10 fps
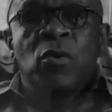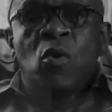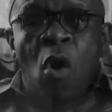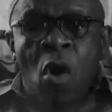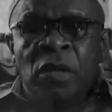
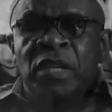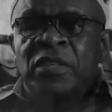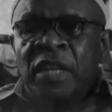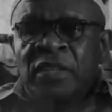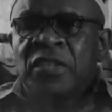Call the
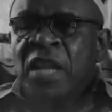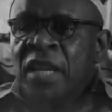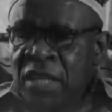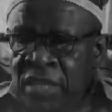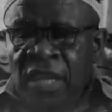traditional
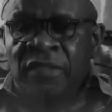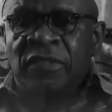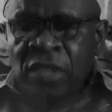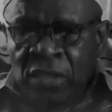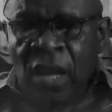leaders,
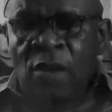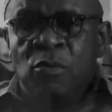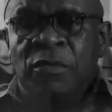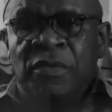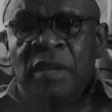sit down
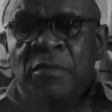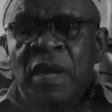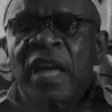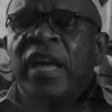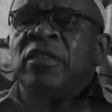with them
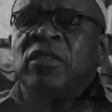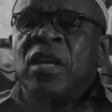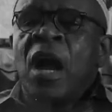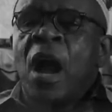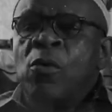and say,
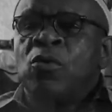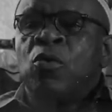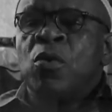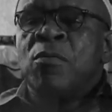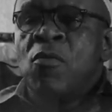how do
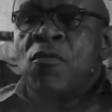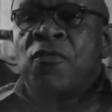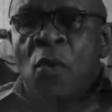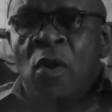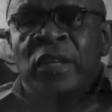we move
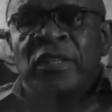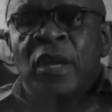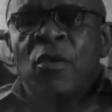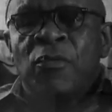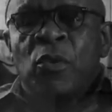forward
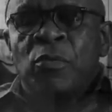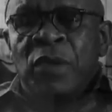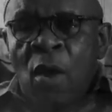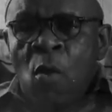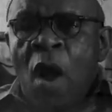from
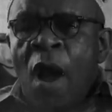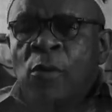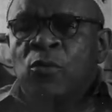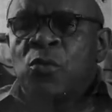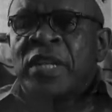now? Or how
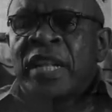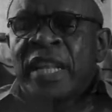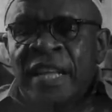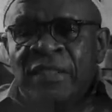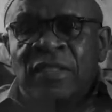do we
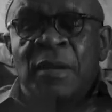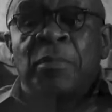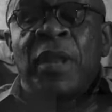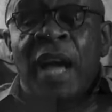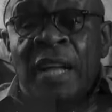cleanse the
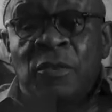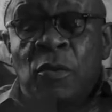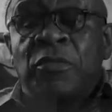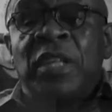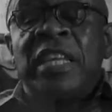blood
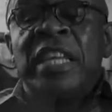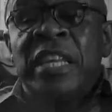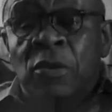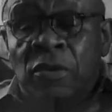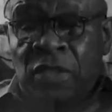of the
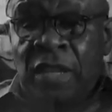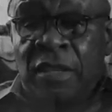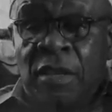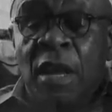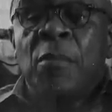
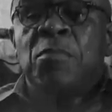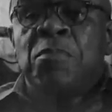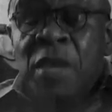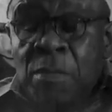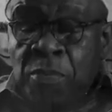innocent
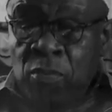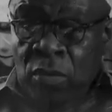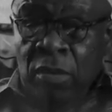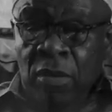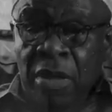people?
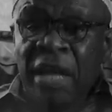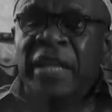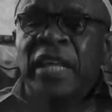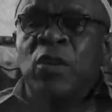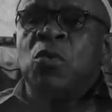
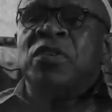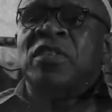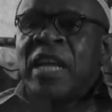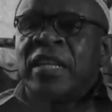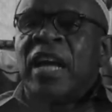Then we
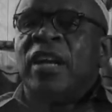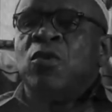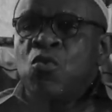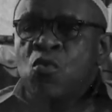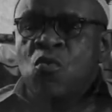start
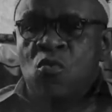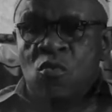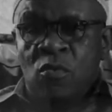anew.